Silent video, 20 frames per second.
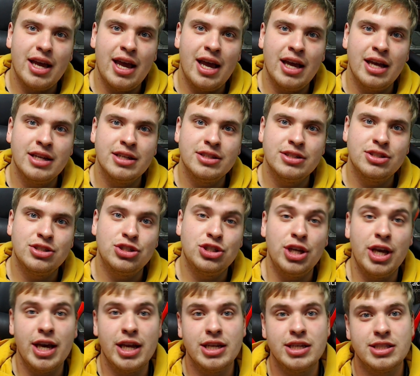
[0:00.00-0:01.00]
and
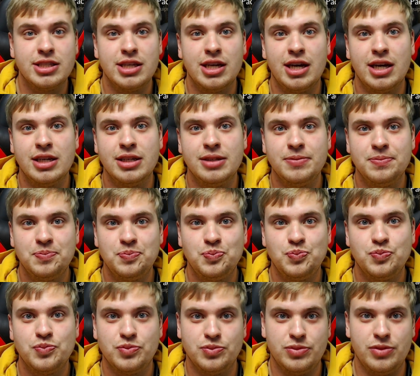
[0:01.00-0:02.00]
she had a son,
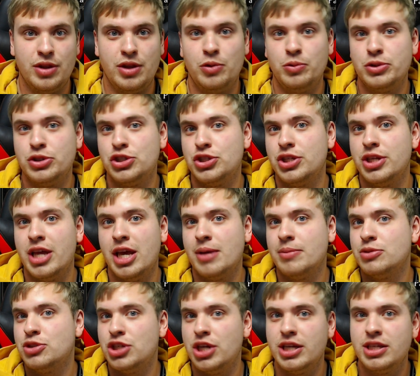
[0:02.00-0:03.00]
which she
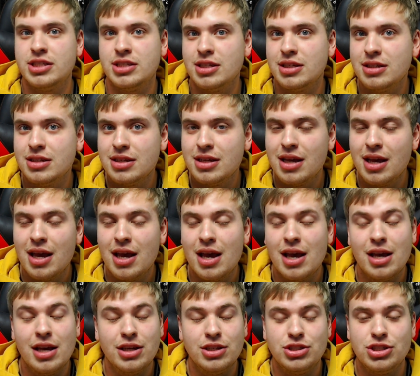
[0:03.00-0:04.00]
named Jason
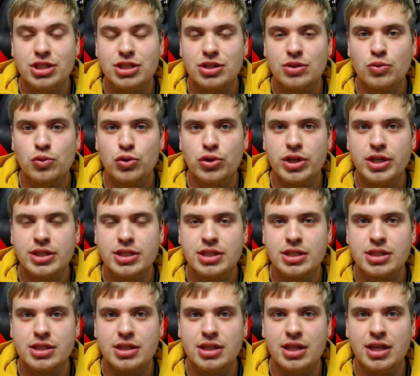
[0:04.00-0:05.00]
Jason
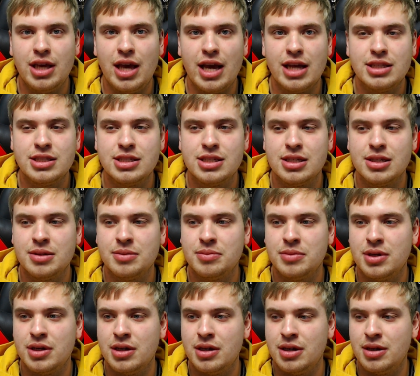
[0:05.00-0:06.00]
Voorhees, he had
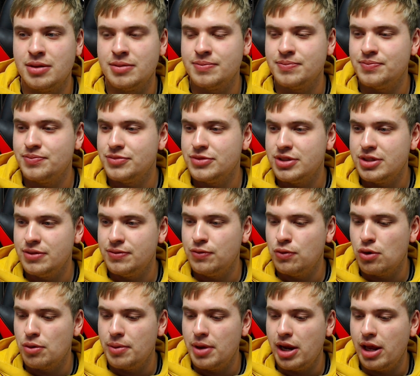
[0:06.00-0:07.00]
some um,
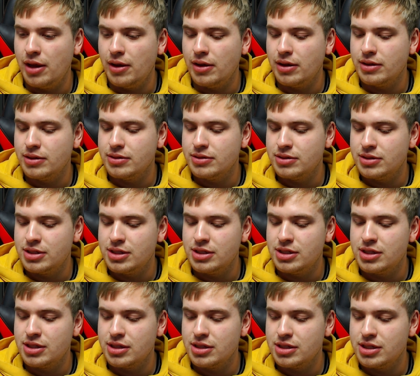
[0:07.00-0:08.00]
deformity
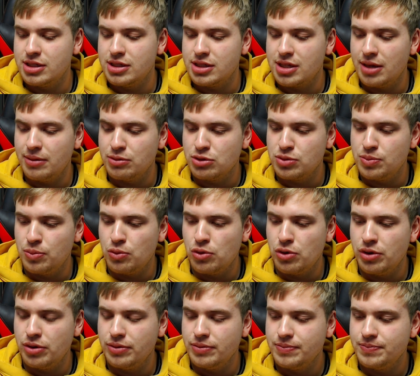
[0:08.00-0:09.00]
since since he was
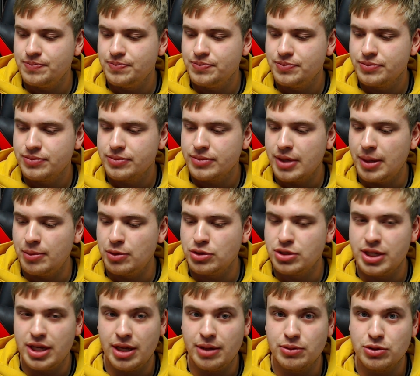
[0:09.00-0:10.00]
born. I'm
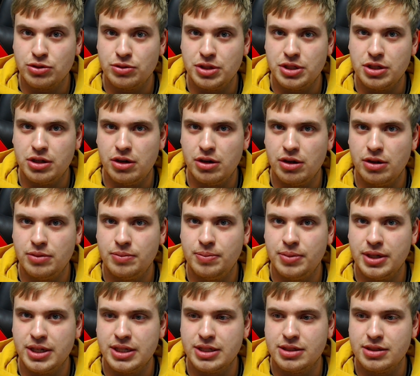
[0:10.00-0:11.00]
not saying he was retarded,
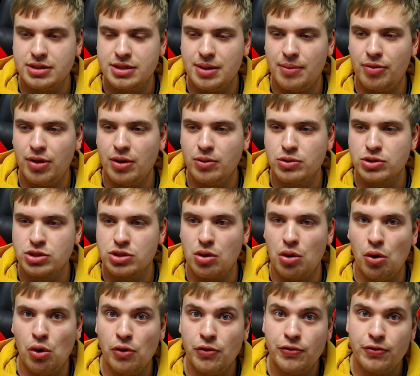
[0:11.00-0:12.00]
but something was
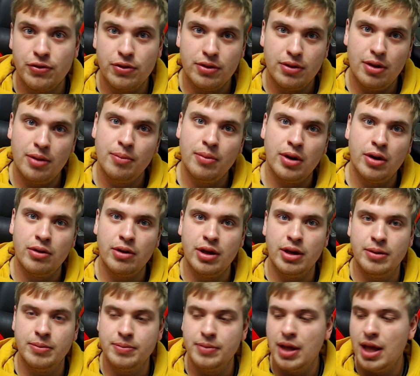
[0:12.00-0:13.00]
off about
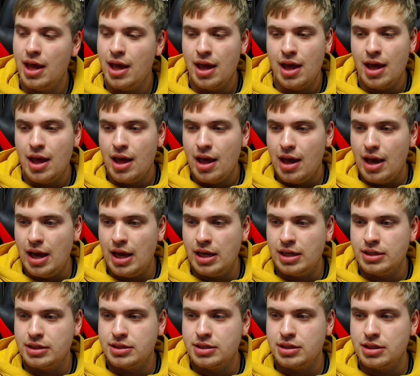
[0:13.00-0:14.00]
him.
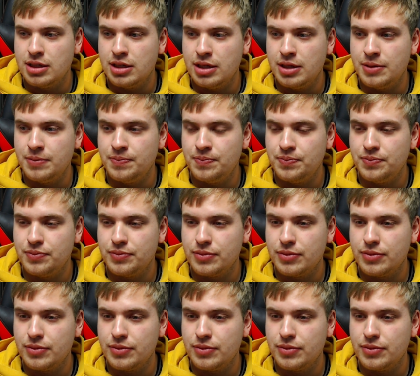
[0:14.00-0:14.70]
And um,